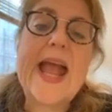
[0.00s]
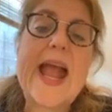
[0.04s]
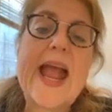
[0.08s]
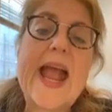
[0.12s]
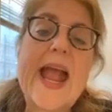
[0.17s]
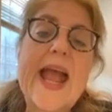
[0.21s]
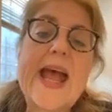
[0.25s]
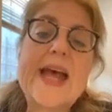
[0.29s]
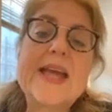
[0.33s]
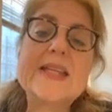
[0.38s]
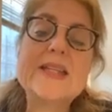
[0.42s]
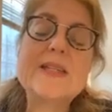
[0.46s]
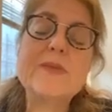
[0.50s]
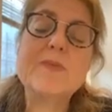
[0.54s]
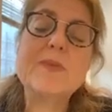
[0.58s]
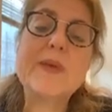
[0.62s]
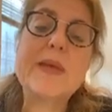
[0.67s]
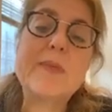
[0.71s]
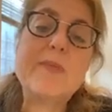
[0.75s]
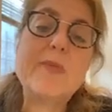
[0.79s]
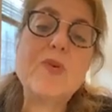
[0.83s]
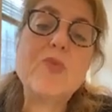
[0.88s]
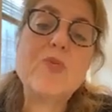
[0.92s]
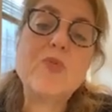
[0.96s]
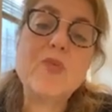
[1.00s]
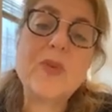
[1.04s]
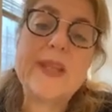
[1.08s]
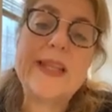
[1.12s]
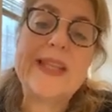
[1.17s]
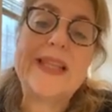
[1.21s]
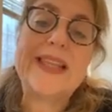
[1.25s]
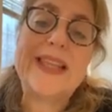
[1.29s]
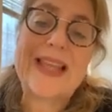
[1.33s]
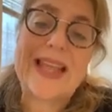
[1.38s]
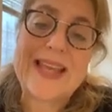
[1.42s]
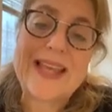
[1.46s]
And people
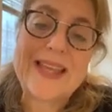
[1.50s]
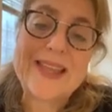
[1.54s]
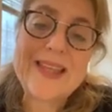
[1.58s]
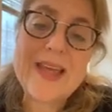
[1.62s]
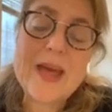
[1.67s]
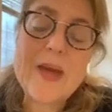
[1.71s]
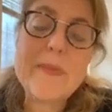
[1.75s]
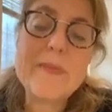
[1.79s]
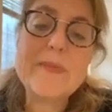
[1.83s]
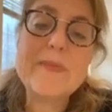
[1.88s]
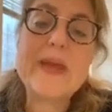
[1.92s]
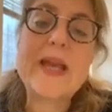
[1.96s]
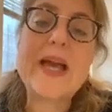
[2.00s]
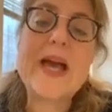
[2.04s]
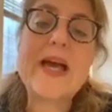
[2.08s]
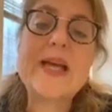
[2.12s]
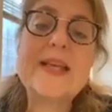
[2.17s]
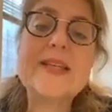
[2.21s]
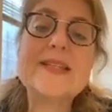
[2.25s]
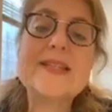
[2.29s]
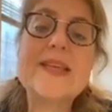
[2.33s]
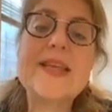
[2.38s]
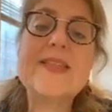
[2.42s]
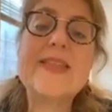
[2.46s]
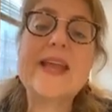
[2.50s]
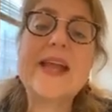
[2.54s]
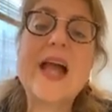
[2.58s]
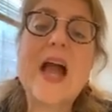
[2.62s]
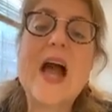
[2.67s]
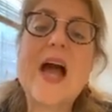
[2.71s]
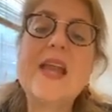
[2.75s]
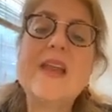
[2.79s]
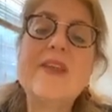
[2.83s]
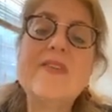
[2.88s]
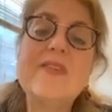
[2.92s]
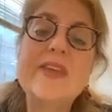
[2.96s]
really like them because they
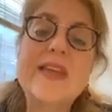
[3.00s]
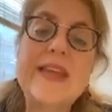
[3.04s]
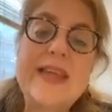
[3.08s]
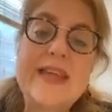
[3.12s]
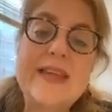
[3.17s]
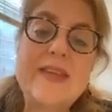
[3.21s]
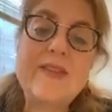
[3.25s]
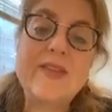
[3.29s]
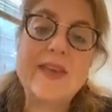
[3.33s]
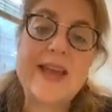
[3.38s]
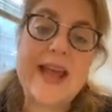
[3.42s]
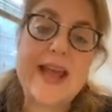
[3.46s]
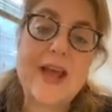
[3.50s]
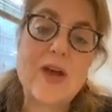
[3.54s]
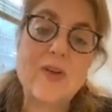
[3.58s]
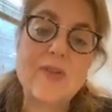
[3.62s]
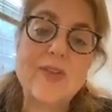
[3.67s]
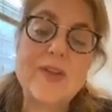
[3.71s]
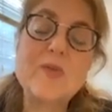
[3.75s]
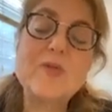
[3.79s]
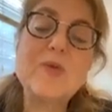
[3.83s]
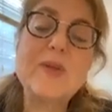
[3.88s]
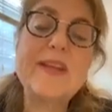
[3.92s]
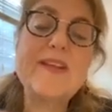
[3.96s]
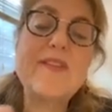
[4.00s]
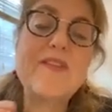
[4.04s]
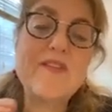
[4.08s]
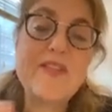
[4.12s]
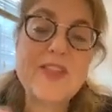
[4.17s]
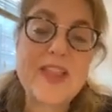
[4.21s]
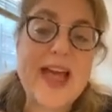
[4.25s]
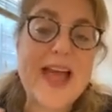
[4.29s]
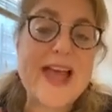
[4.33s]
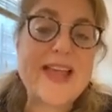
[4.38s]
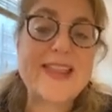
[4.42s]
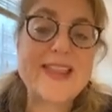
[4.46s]
kind of even out. They really
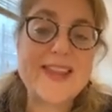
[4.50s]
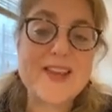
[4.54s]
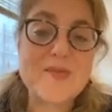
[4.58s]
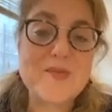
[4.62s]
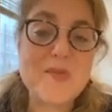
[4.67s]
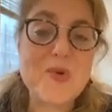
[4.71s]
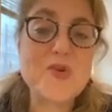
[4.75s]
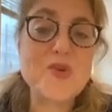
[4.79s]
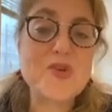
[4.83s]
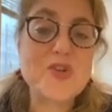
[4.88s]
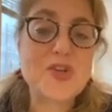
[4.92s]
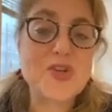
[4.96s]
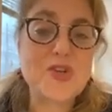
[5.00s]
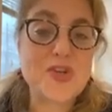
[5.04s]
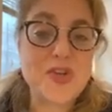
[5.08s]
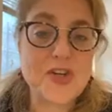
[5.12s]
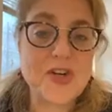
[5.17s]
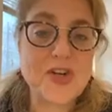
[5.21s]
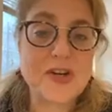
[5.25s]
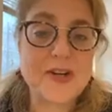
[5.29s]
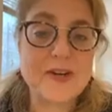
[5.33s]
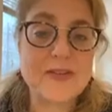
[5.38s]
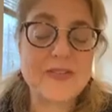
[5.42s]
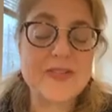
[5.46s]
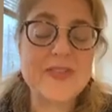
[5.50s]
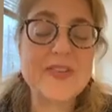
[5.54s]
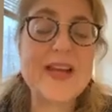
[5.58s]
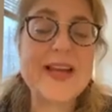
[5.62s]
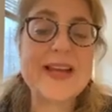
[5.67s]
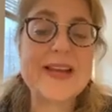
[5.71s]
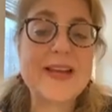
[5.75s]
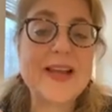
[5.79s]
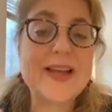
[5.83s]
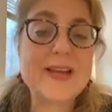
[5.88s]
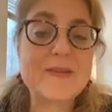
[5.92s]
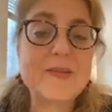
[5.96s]
flatten the emotional curve.
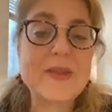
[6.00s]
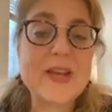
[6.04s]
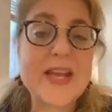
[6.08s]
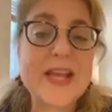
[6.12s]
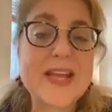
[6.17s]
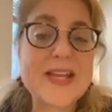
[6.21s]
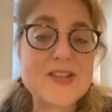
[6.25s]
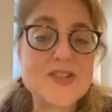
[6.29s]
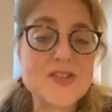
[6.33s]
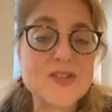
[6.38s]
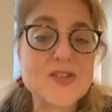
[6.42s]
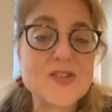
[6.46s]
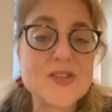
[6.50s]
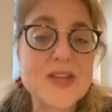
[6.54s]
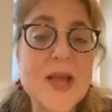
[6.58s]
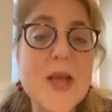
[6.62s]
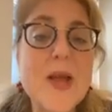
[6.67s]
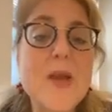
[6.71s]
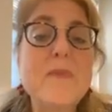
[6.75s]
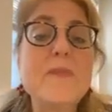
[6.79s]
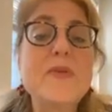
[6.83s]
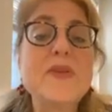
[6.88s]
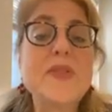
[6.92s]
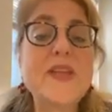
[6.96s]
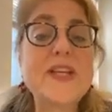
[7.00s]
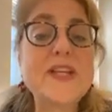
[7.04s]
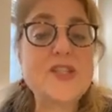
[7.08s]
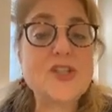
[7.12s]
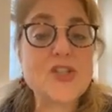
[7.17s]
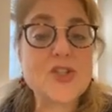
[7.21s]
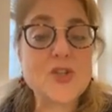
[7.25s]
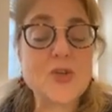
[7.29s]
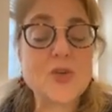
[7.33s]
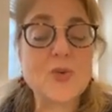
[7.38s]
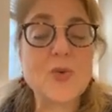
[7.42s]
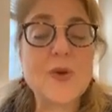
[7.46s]
I mean, I hate to do it, but they
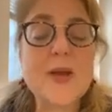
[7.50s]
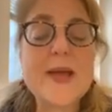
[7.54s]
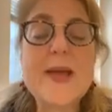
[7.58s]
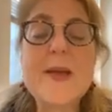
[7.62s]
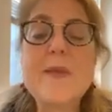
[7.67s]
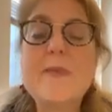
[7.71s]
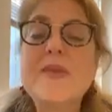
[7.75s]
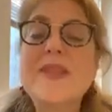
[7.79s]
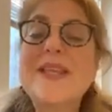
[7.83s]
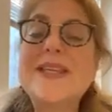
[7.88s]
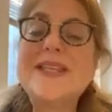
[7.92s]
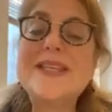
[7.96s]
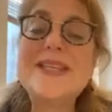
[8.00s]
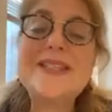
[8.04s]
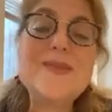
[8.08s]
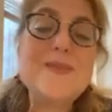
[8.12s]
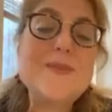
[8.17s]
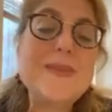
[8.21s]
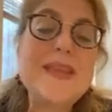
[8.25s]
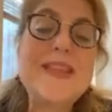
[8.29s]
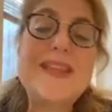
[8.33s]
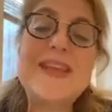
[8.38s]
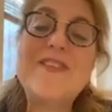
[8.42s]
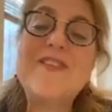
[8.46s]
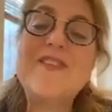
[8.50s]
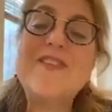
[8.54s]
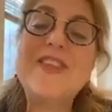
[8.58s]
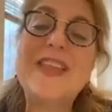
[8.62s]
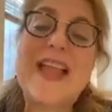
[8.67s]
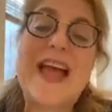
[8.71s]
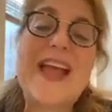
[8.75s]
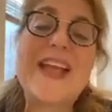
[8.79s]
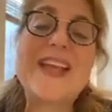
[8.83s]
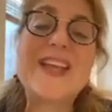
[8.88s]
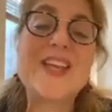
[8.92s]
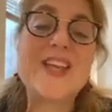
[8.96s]
do. But that doesn't mean they
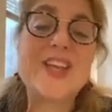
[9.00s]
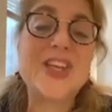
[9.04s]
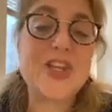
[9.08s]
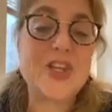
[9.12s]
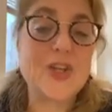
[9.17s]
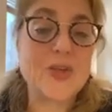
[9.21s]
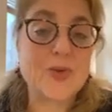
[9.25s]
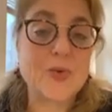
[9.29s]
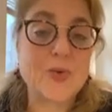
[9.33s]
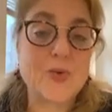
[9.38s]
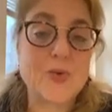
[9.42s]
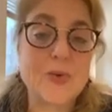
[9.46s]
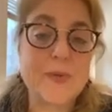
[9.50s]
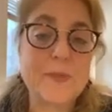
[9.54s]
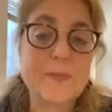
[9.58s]
flatten you.